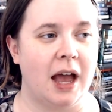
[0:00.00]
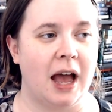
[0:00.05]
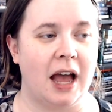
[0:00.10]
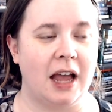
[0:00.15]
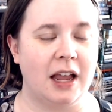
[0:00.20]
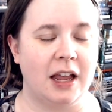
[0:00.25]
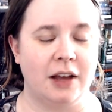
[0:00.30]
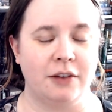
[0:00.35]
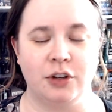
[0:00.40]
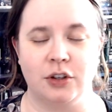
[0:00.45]

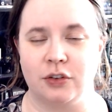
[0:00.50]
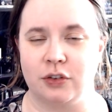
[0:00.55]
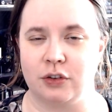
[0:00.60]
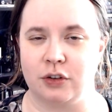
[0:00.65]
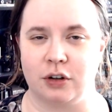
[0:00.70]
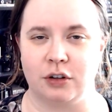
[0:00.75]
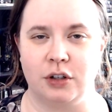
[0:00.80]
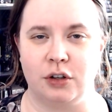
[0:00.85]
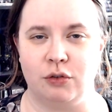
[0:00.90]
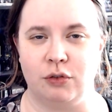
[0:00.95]
I have just
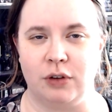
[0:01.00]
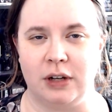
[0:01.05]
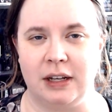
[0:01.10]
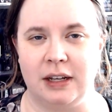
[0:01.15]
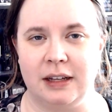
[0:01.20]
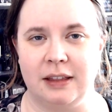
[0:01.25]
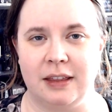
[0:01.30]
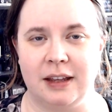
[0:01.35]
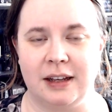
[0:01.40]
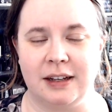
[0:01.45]
started
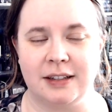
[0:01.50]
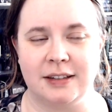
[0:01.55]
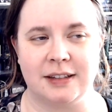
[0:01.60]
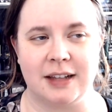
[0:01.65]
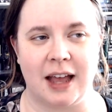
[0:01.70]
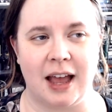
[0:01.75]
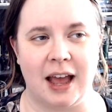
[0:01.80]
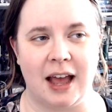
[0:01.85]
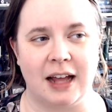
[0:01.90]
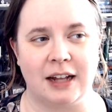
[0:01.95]
reading this,
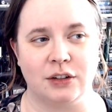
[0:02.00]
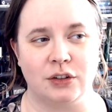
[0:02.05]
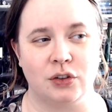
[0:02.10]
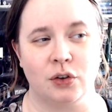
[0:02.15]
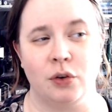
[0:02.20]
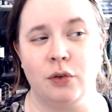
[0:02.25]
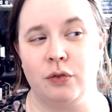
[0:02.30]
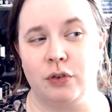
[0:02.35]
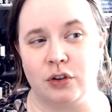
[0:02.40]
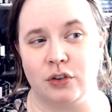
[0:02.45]
and
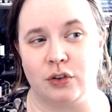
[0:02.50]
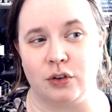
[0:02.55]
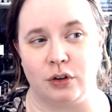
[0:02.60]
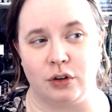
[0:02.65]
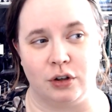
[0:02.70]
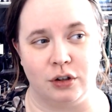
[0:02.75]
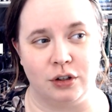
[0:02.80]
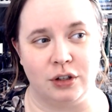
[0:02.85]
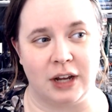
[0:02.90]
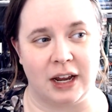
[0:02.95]
so far so
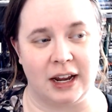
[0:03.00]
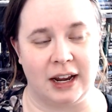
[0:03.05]
good.